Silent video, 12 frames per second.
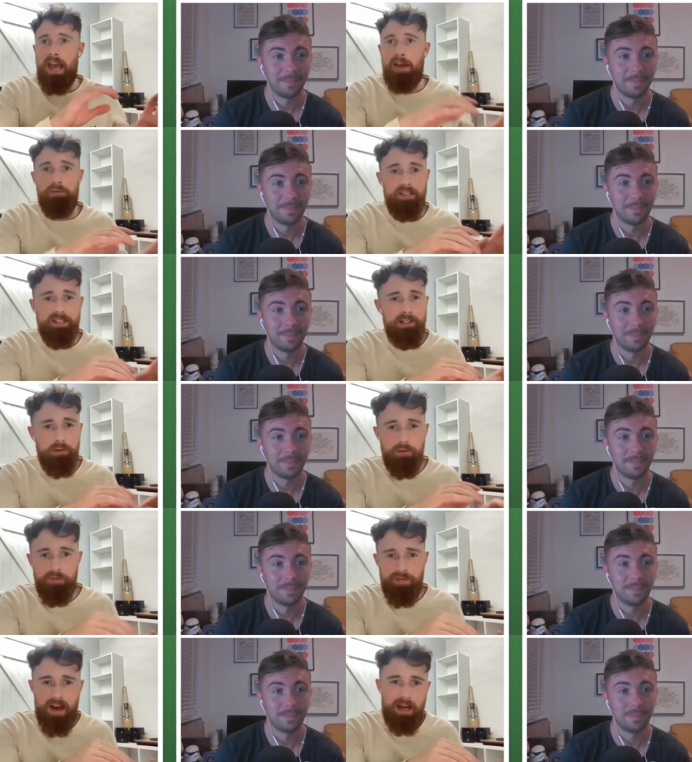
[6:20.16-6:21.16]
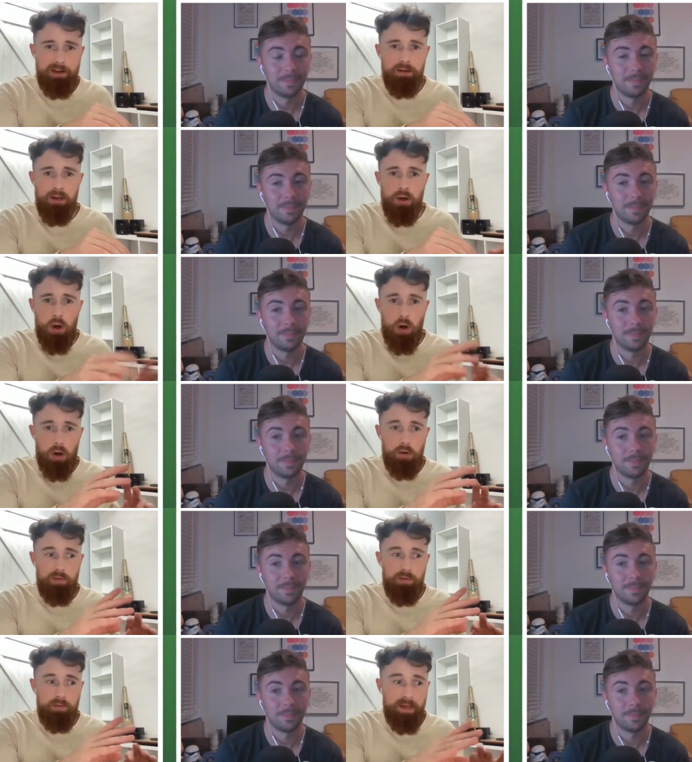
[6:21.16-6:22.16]
Speaker 1: every single fan
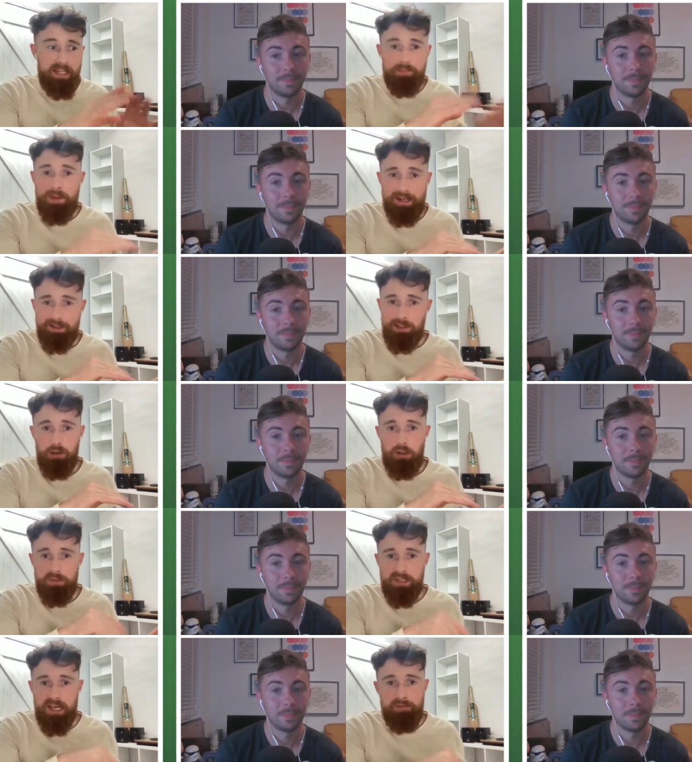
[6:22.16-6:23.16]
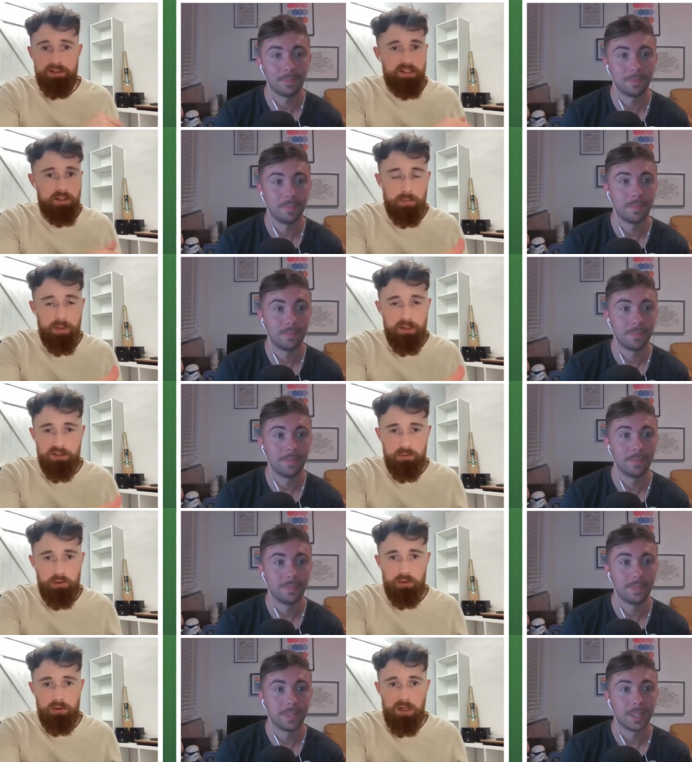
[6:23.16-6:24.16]
of his past clubs, every single person
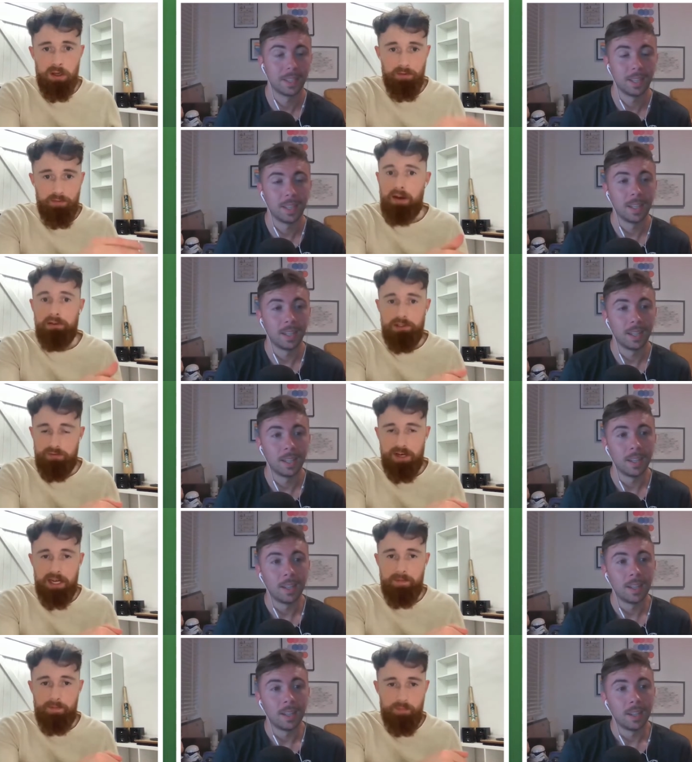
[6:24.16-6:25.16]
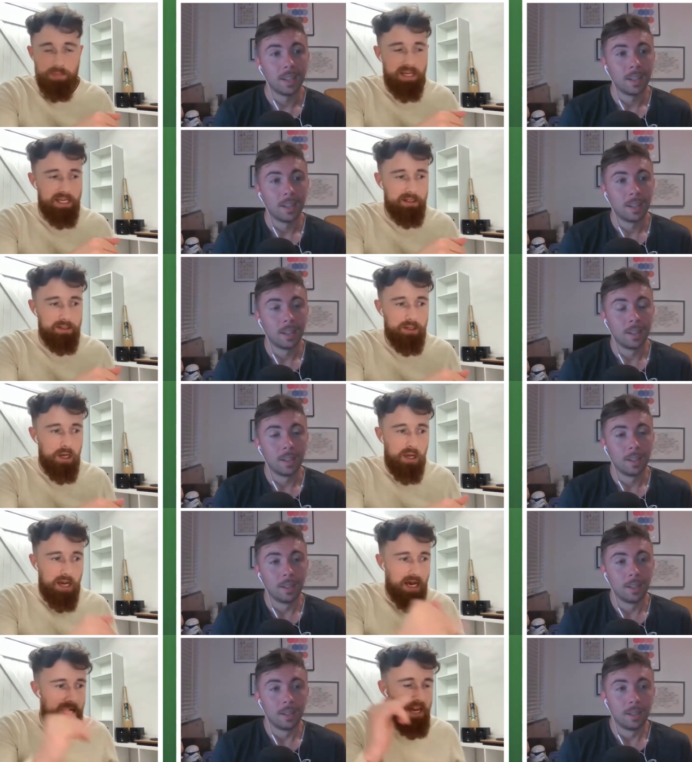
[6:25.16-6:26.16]
would vouch for him being
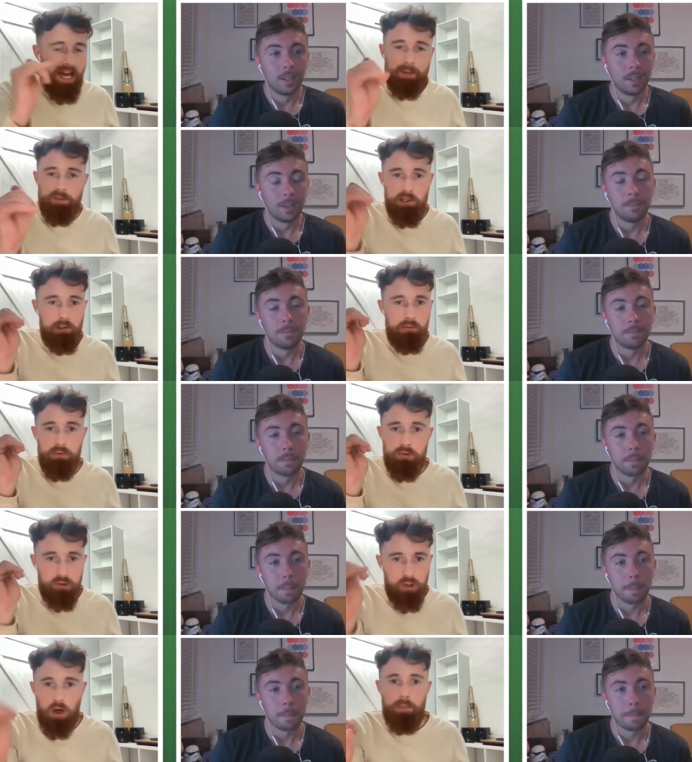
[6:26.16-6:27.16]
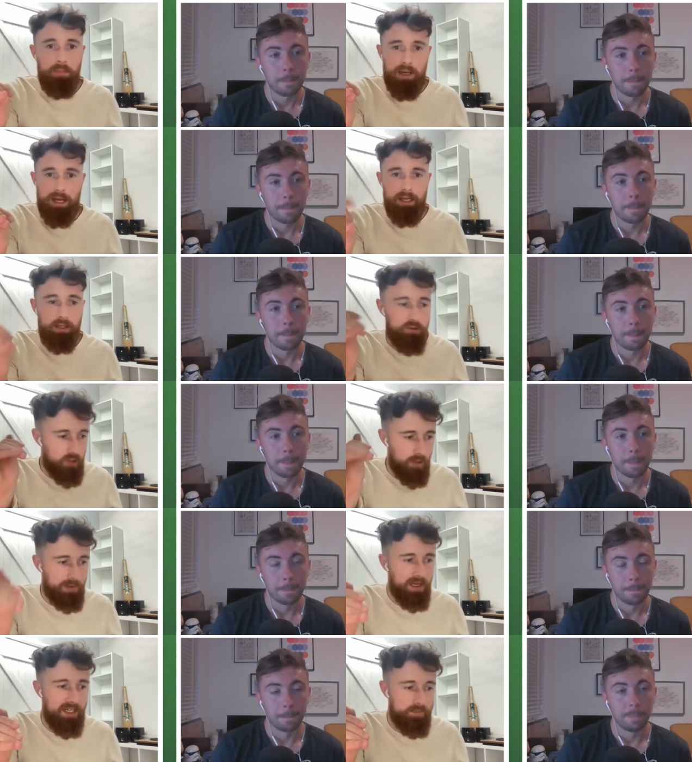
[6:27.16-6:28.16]
an absolute top player,
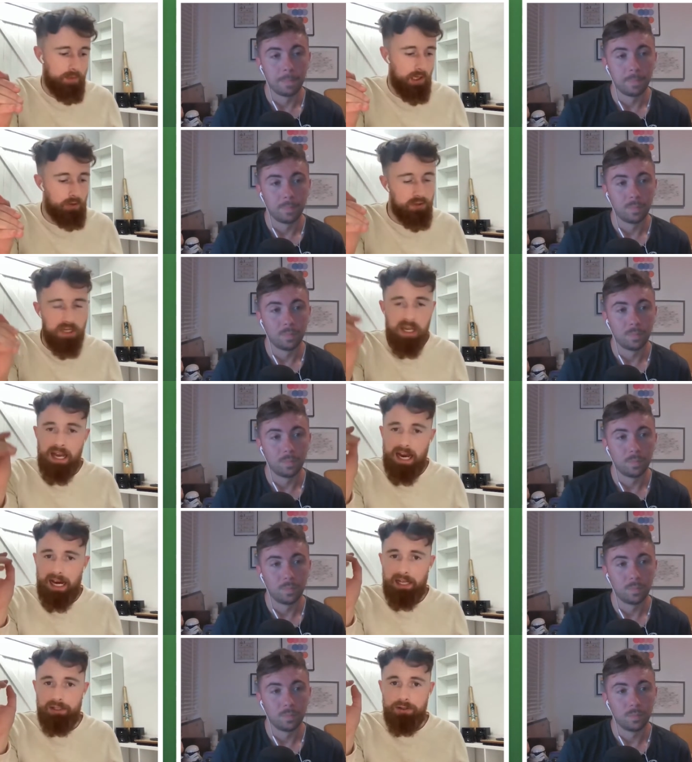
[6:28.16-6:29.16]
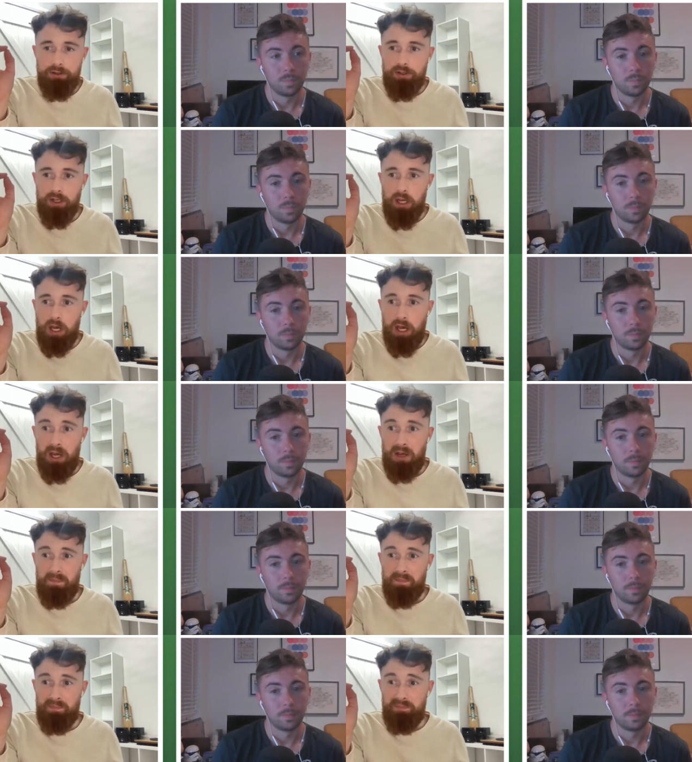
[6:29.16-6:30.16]
top class bloke, and
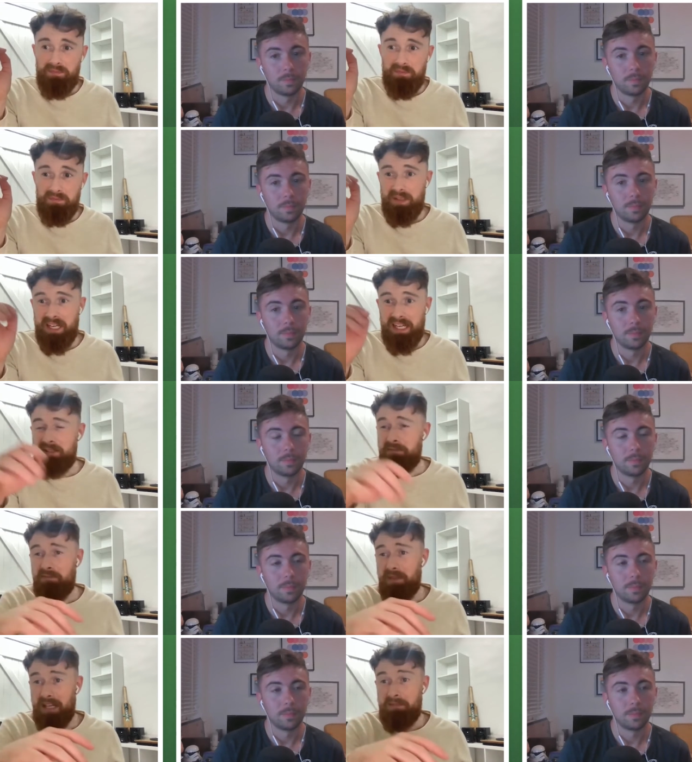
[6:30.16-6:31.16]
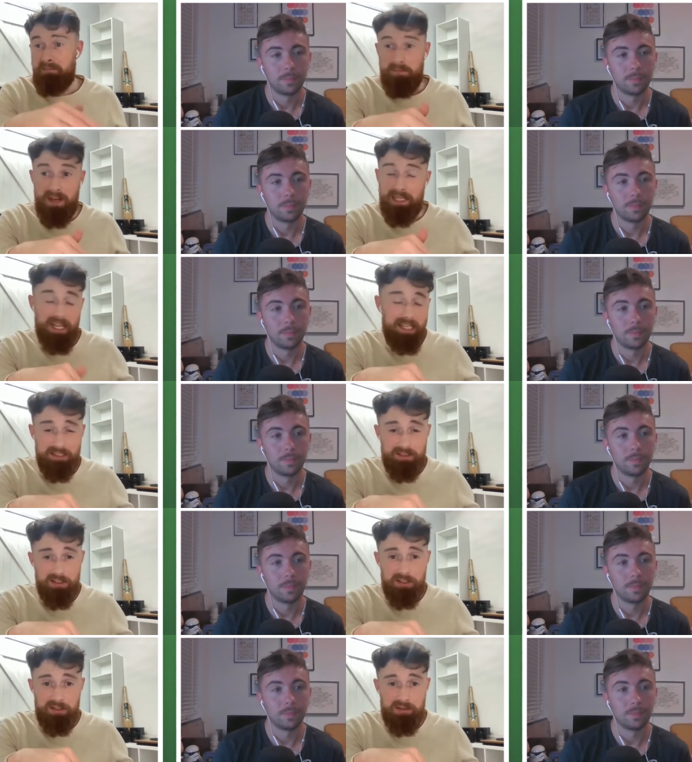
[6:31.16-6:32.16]
um, in in many
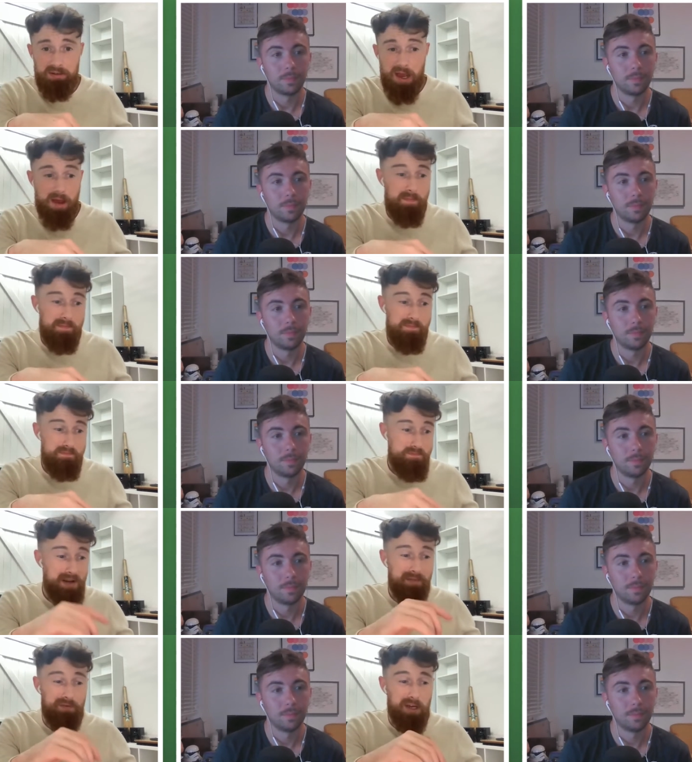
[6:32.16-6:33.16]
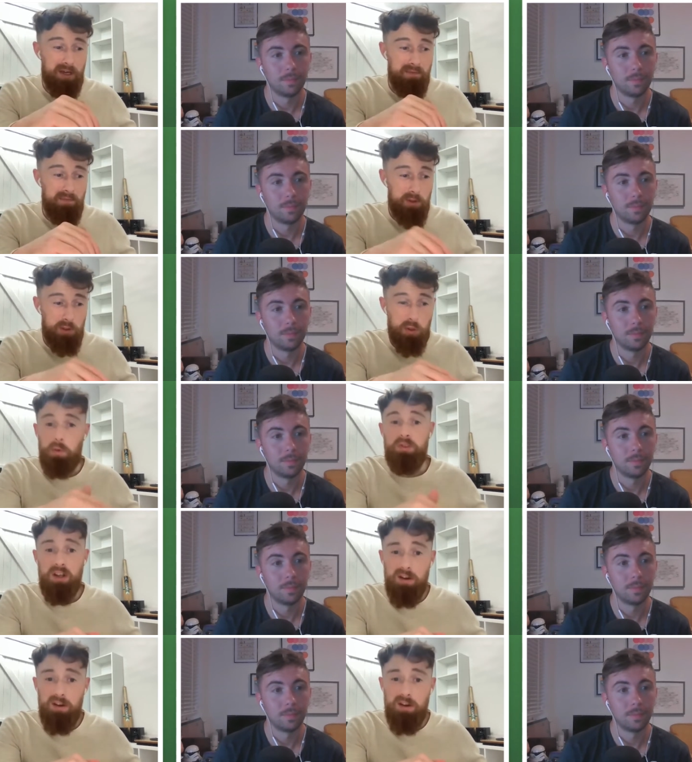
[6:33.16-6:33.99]
cases a bit of a cult